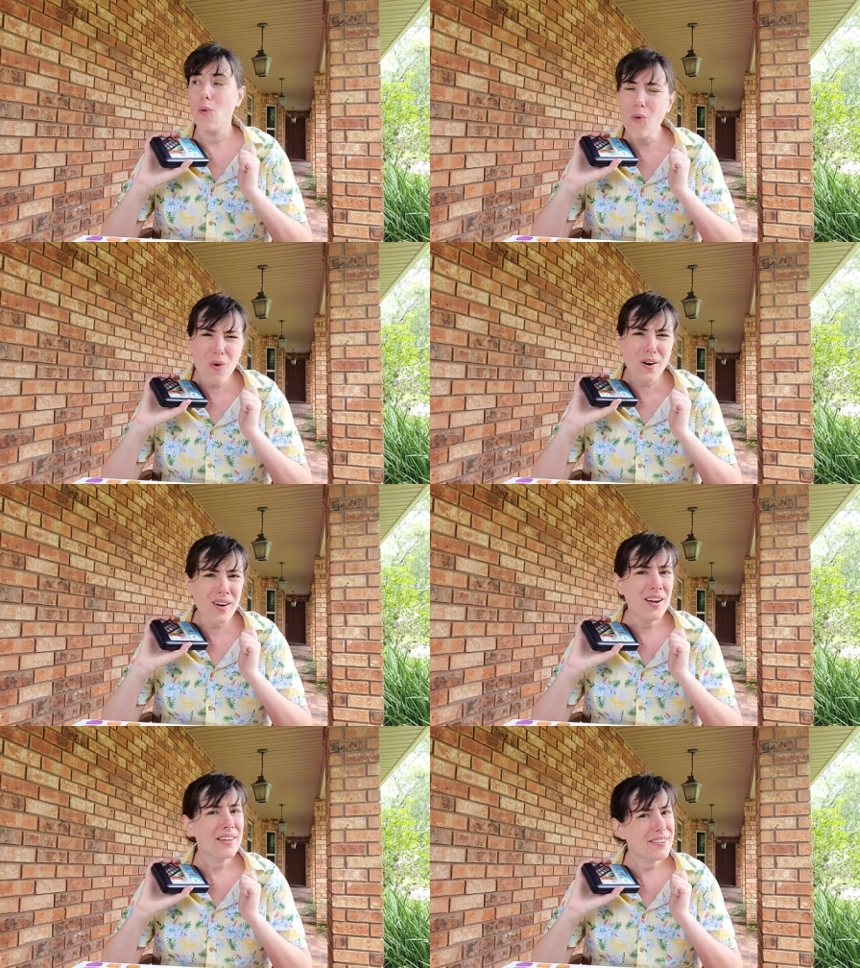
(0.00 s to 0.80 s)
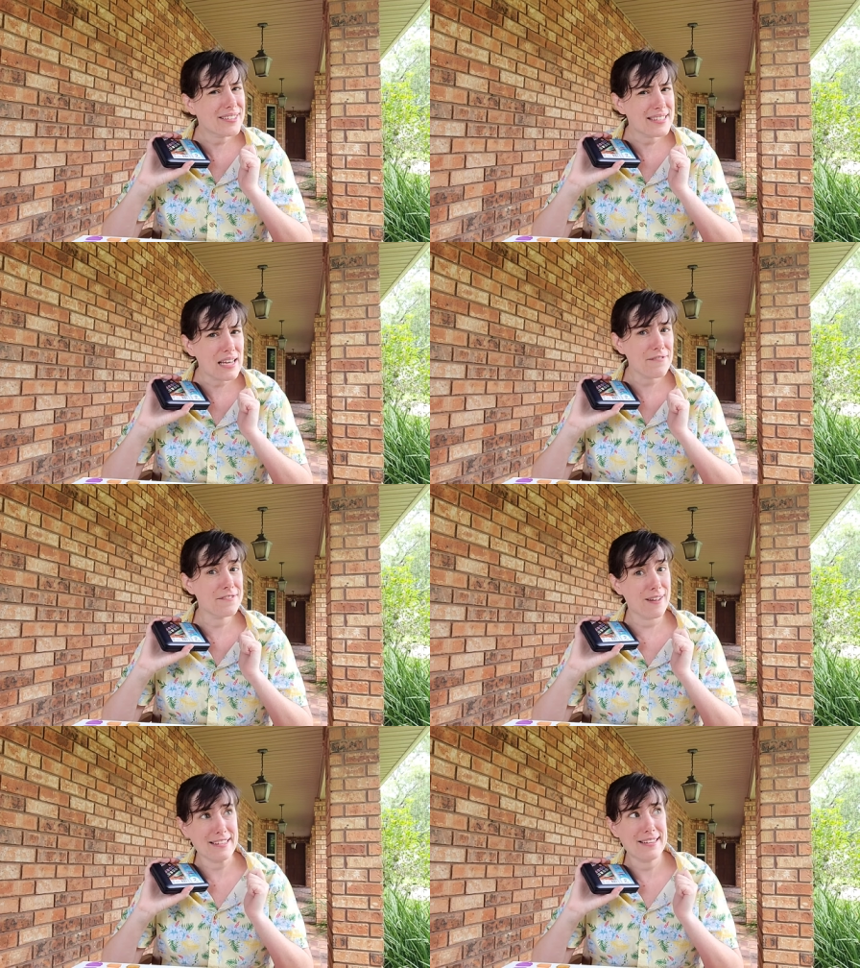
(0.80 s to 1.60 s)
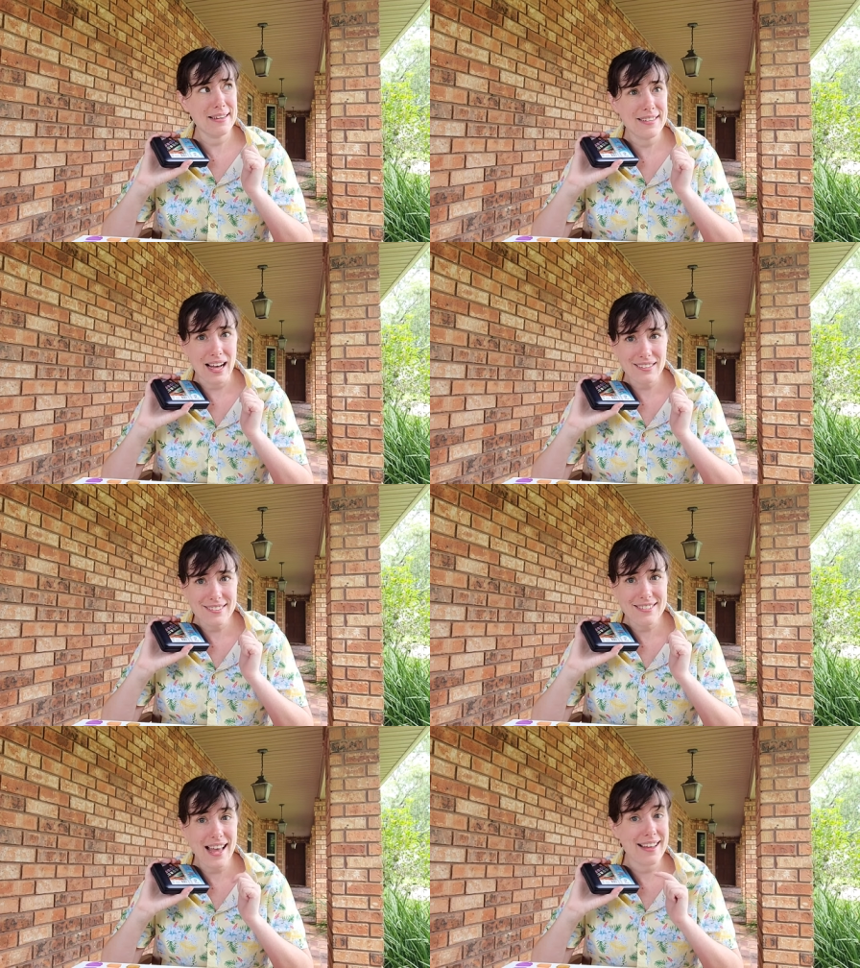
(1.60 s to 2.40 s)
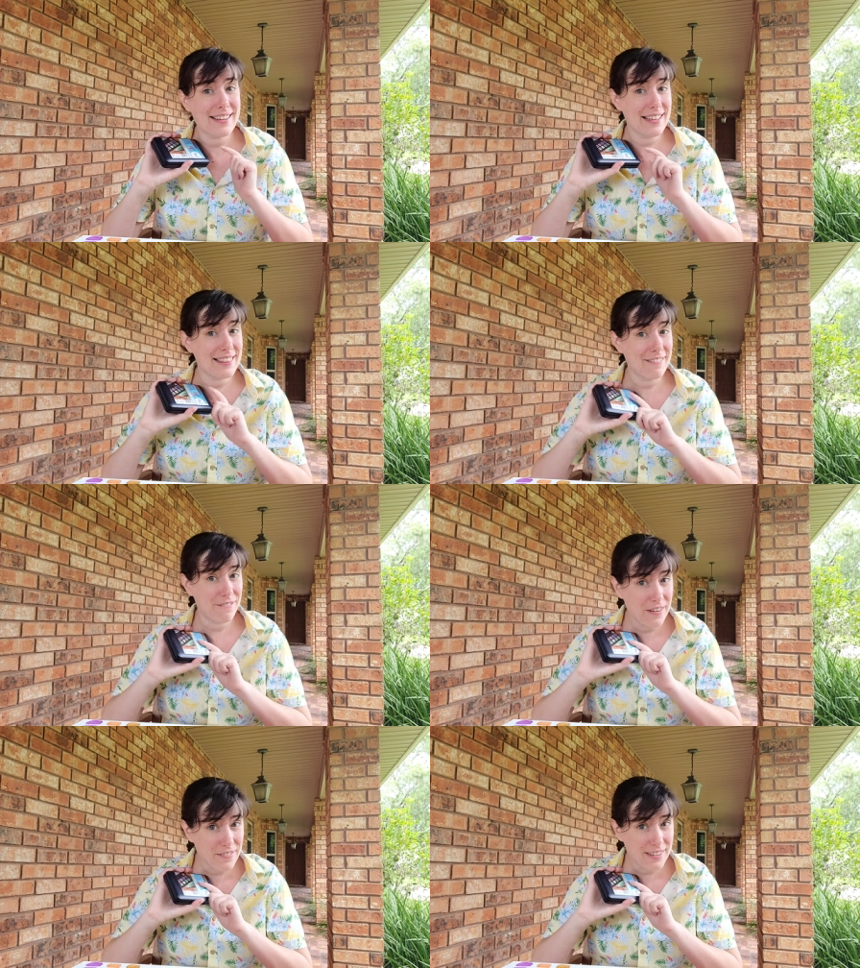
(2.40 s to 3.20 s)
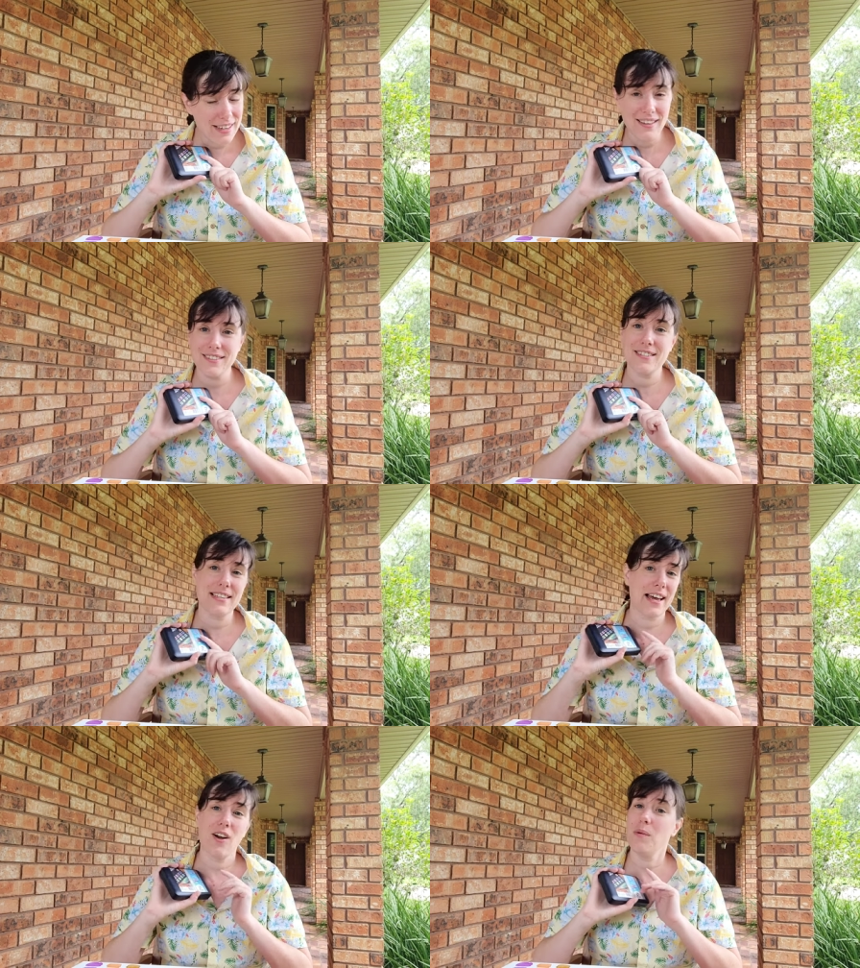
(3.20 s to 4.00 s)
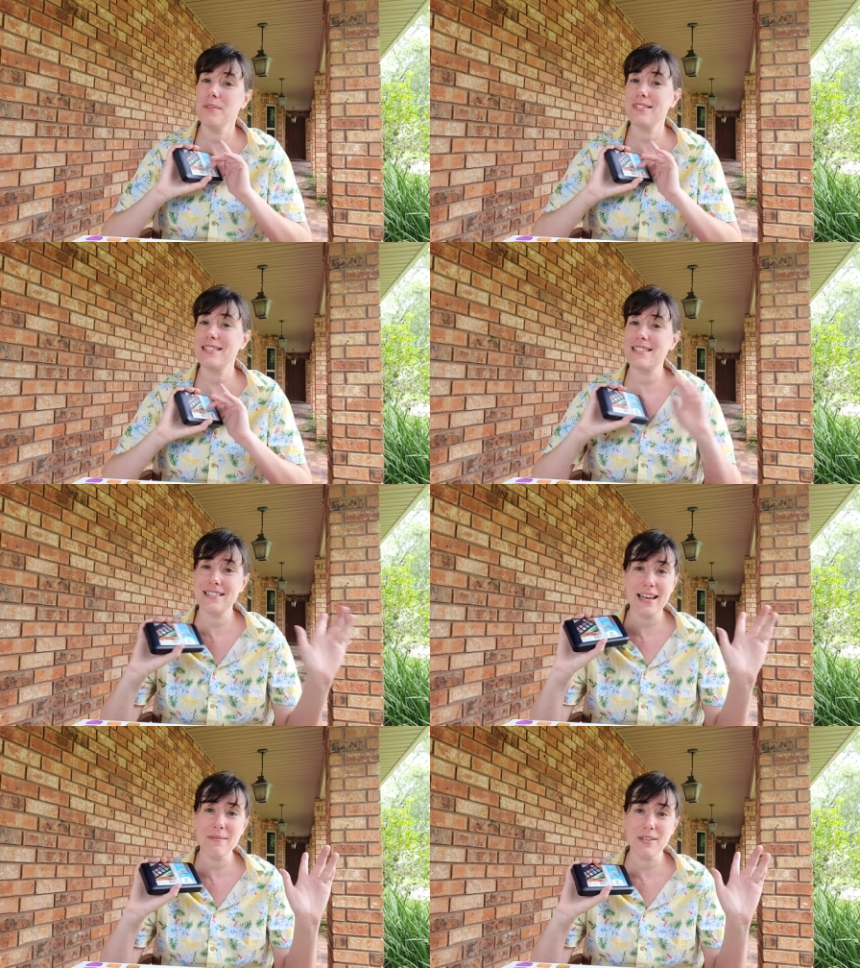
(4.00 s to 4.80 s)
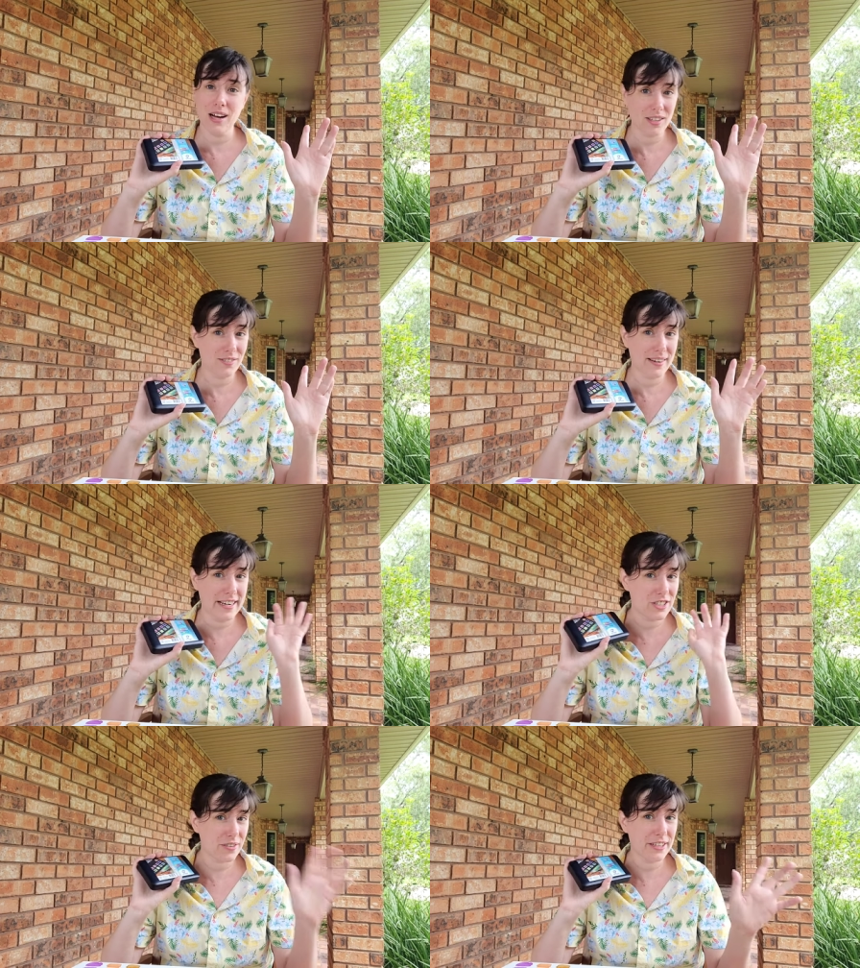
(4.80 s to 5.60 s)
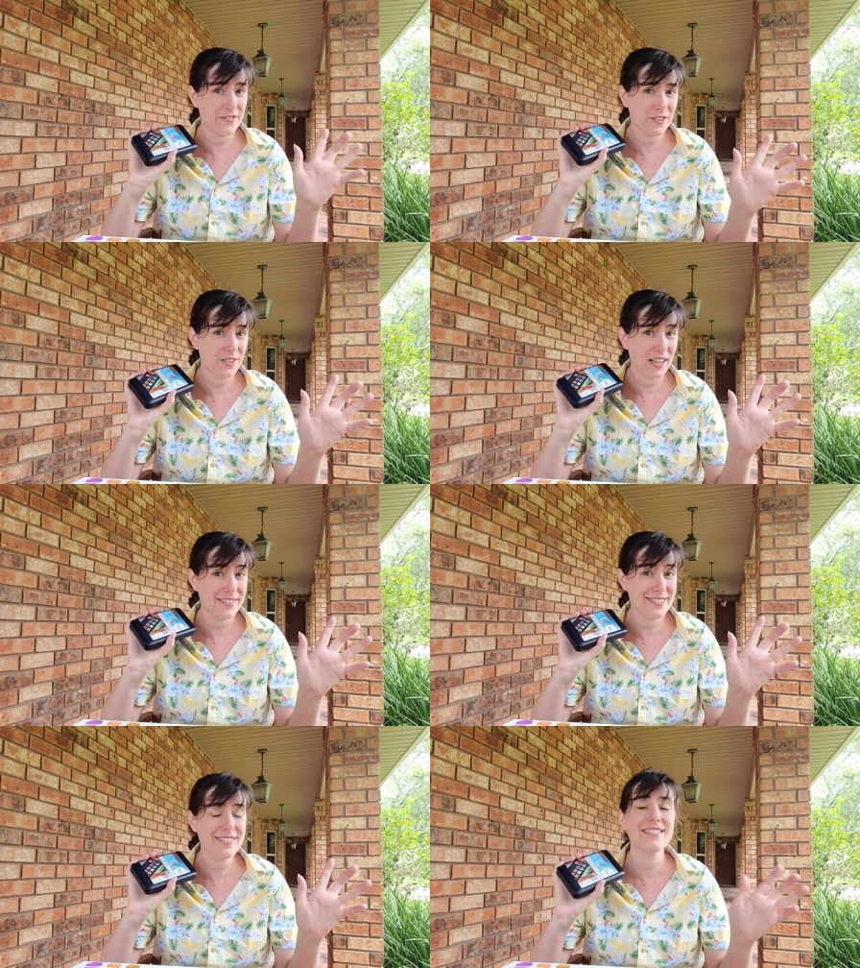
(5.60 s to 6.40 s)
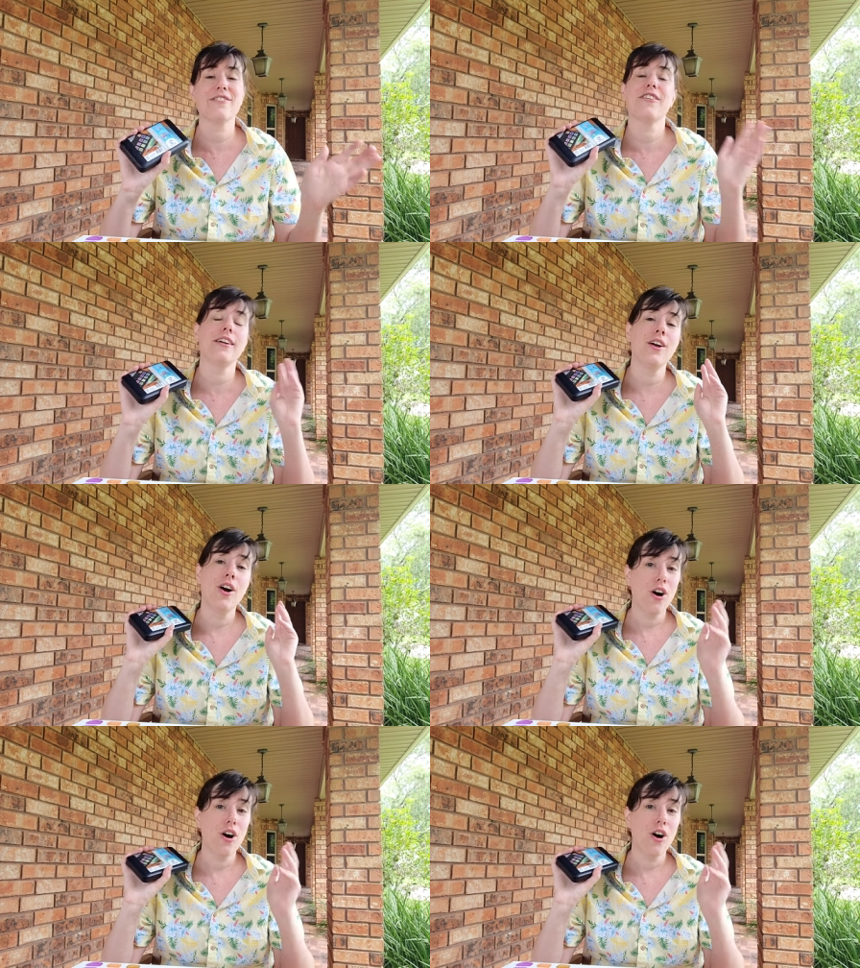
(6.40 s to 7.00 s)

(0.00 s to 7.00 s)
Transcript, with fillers: or you could save like $10 and get the Vivid Color set, almost the same color range, only a few colors are different,